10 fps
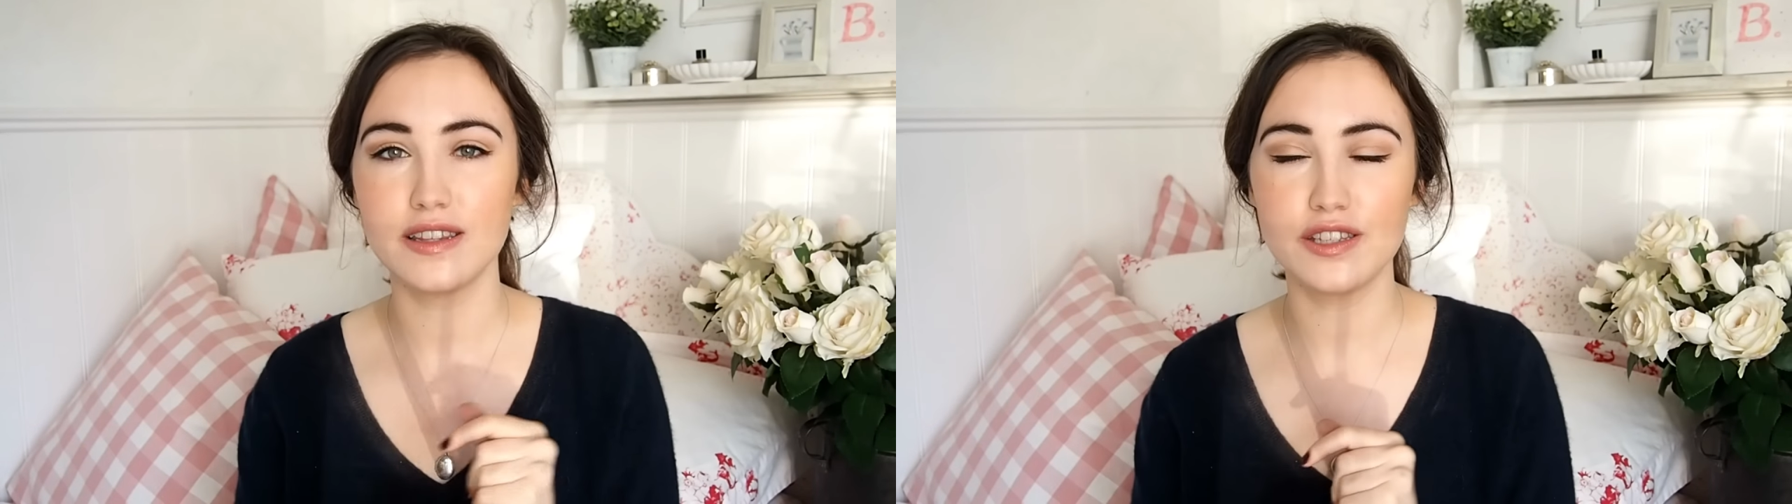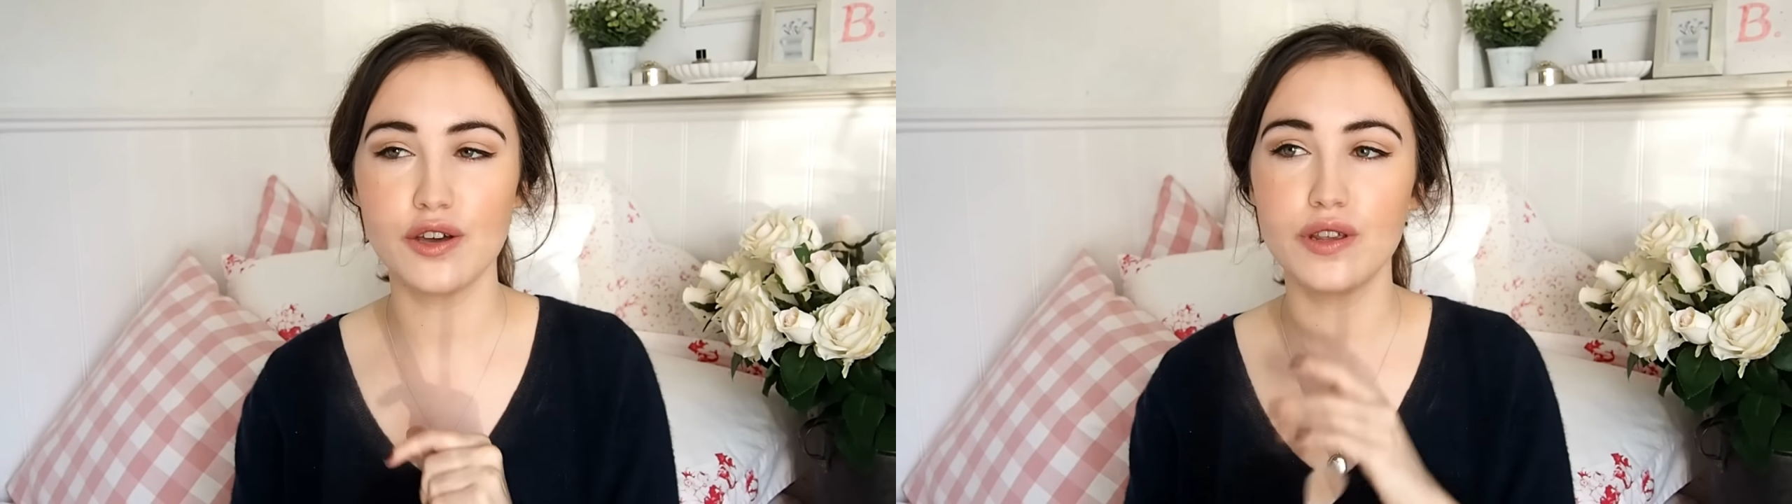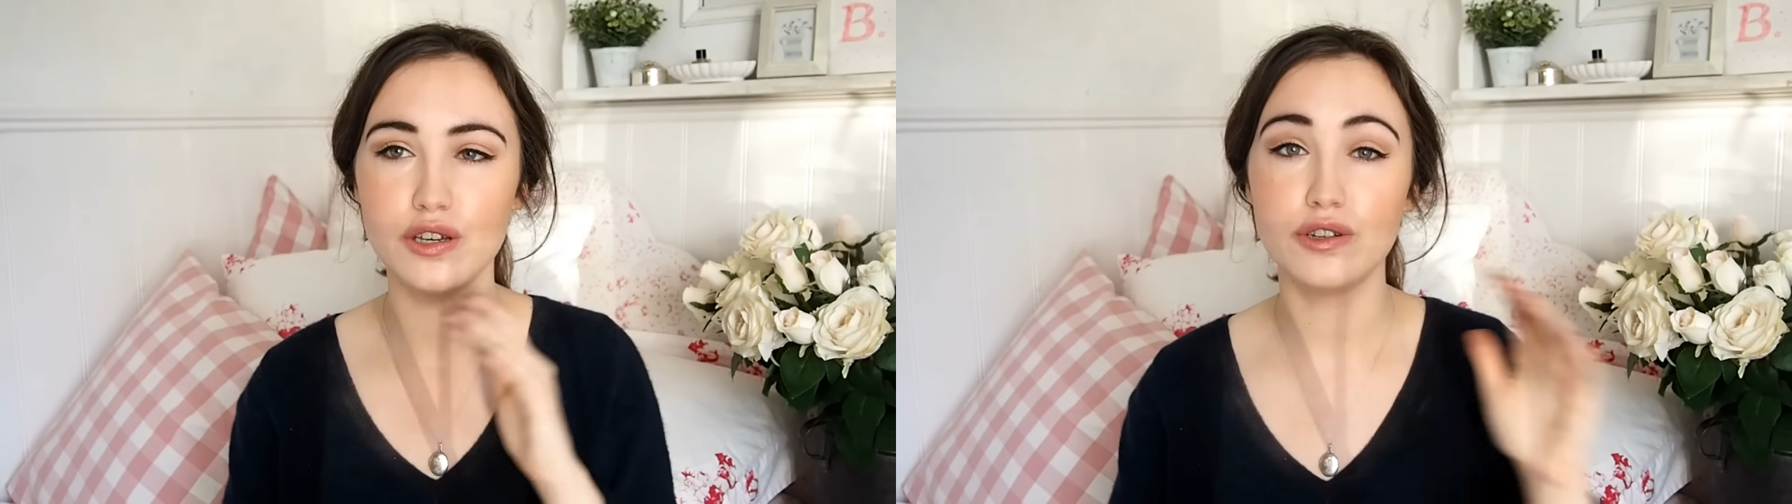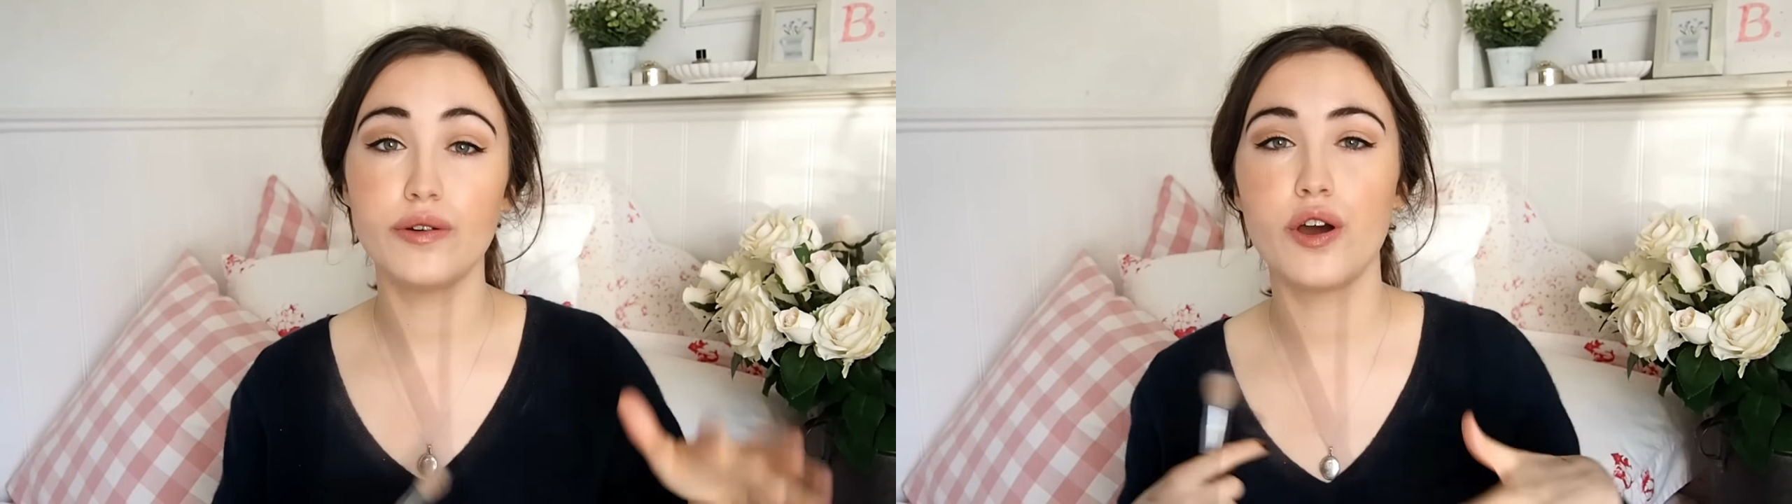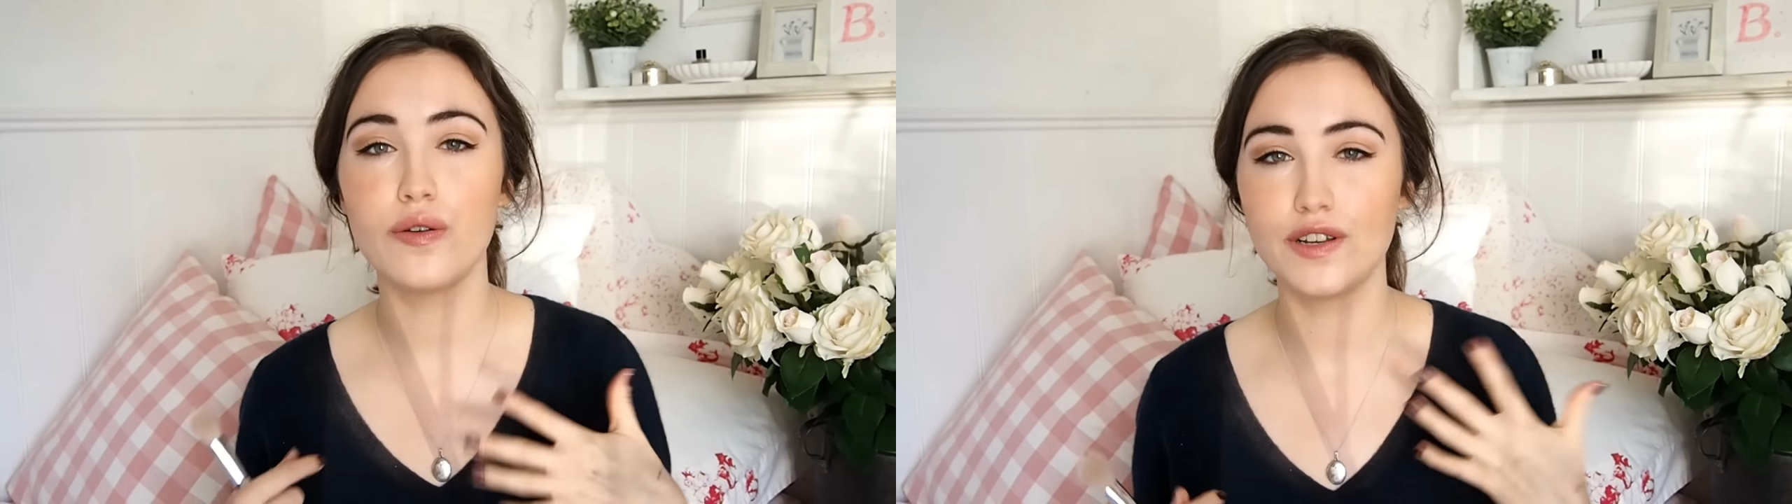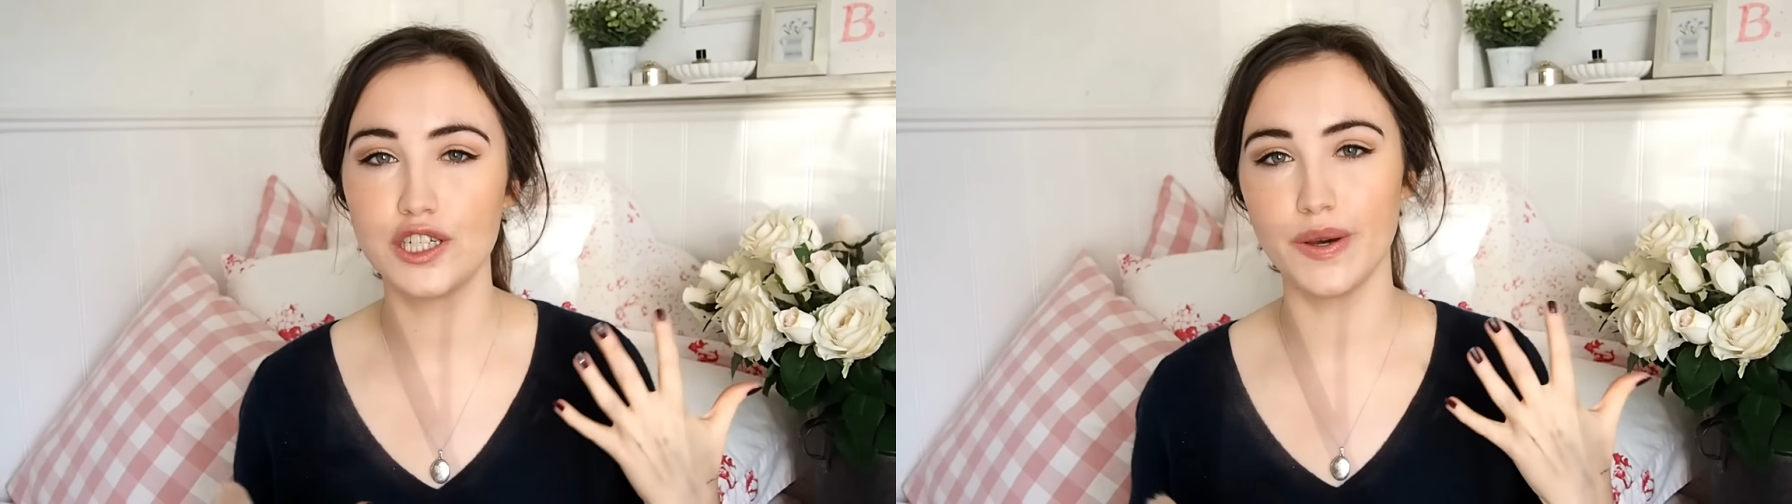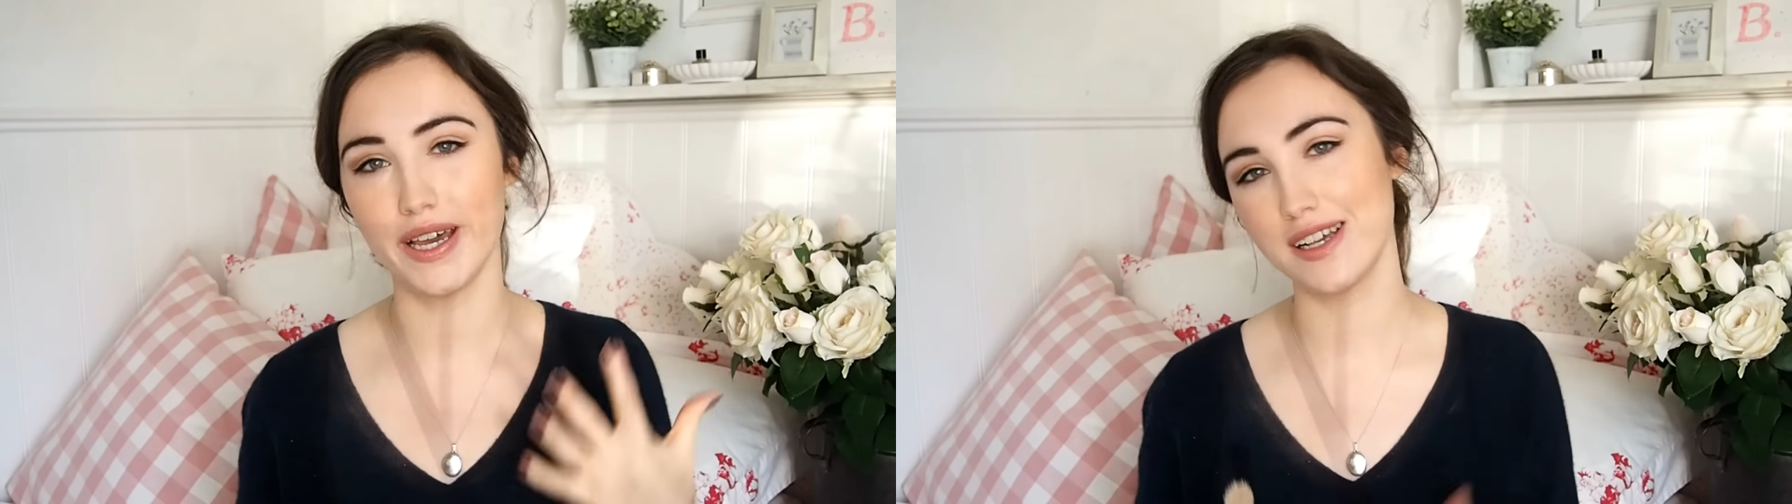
so that you don't overdo it,